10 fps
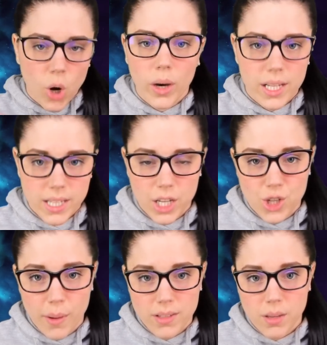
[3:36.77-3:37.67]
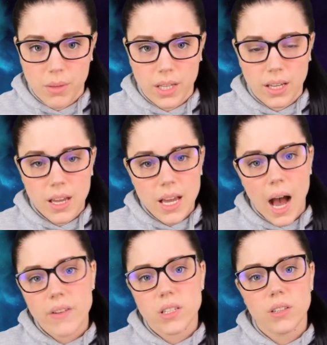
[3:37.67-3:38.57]
go on a tangent about something.
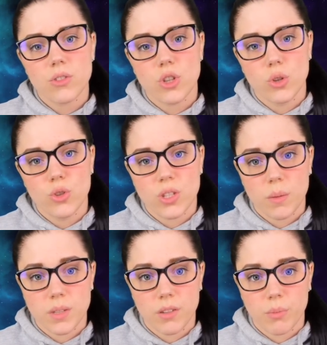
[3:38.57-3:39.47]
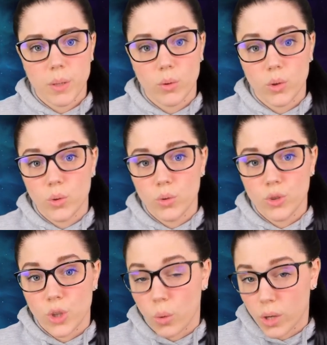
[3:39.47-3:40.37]
Obviously, there's a huge subset of people who
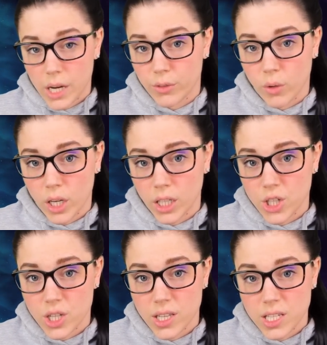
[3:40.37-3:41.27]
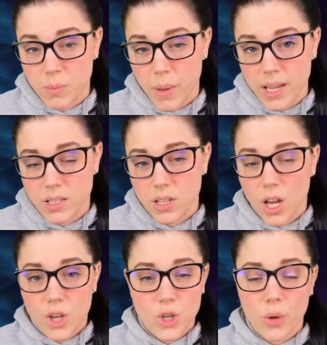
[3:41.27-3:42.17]
don't care for regulation in this space,
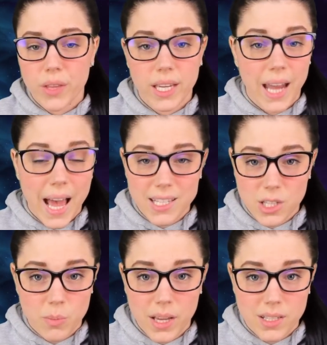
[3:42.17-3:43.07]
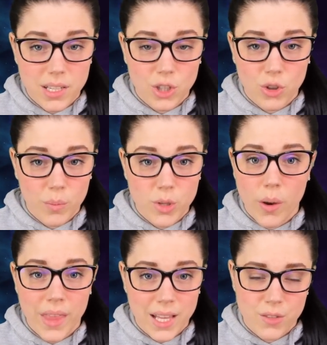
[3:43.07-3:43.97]
don't think it has a space in
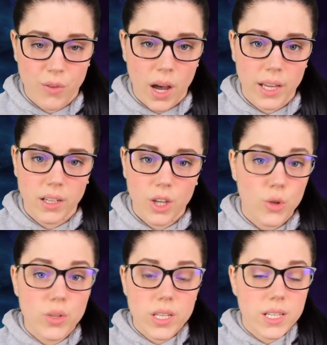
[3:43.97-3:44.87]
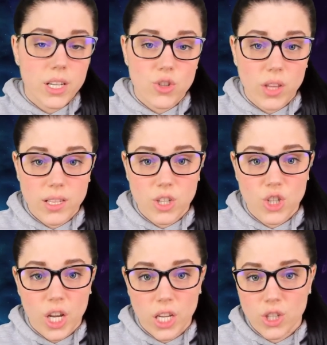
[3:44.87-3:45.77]
crypto, and that's fine. Use a decentralized
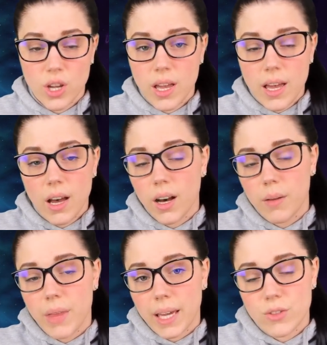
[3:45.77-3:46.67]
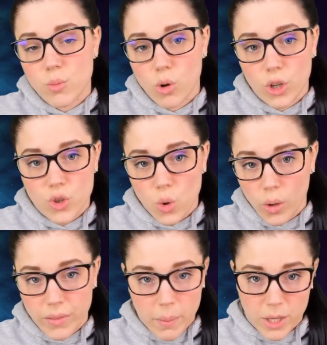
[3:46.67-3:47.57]
exchange. That gives you more
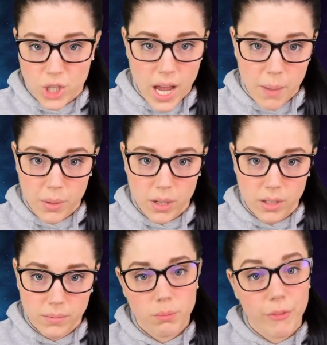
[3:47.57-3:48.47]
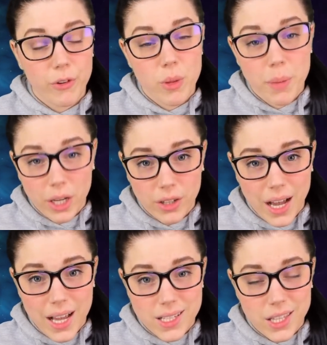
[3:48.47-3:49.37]
control if that makes you happier. But for the bigger
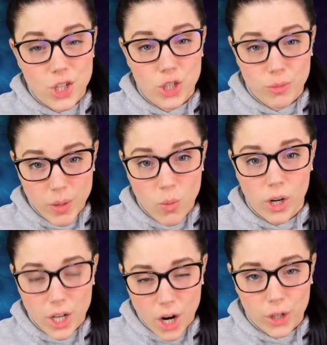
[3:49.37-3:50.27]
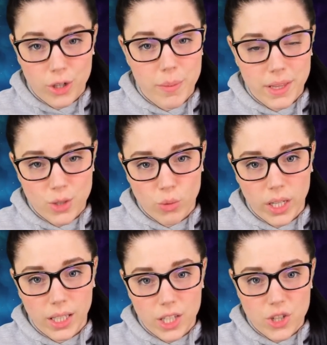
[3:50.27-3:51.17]
guys, they should be working harder to meet these
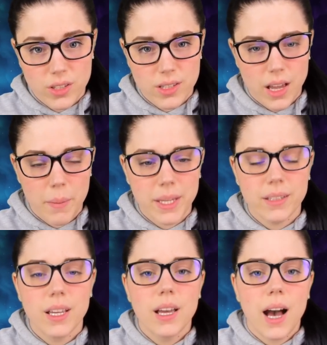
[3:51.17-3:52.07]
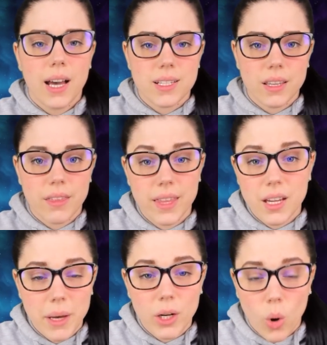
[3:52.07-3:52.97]
regulations. I mean, honestly,
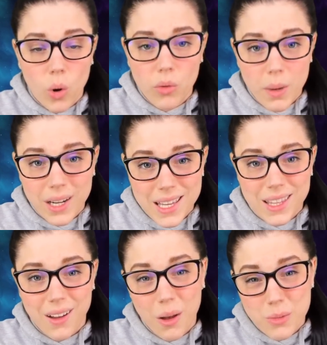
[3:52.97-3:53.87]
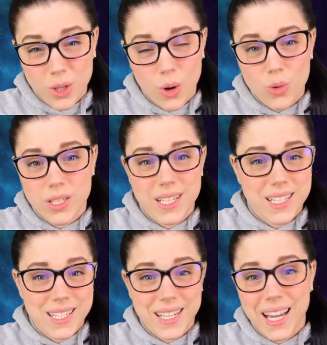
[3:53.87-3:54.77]
think about all the money that comes and goes that
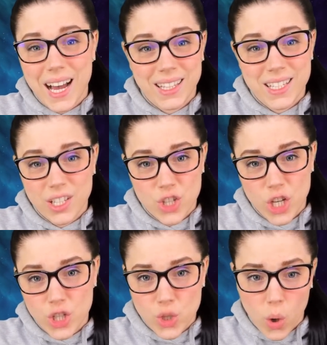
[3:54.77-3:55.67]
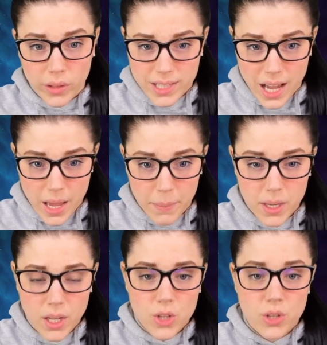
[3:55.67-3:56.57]
is sitting on these exchanges all the time.
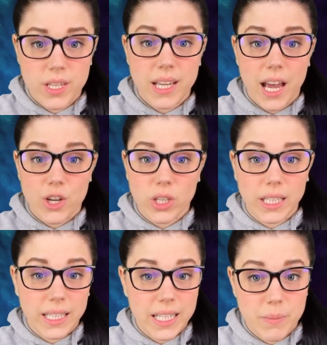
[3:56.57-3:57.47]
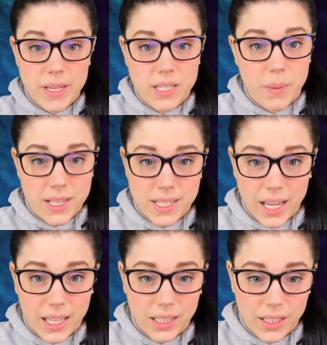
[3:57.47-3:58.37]
So this actually leads me to my
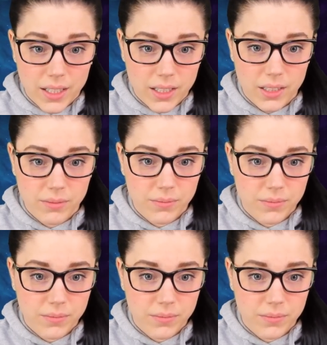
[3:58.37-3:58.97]
second link.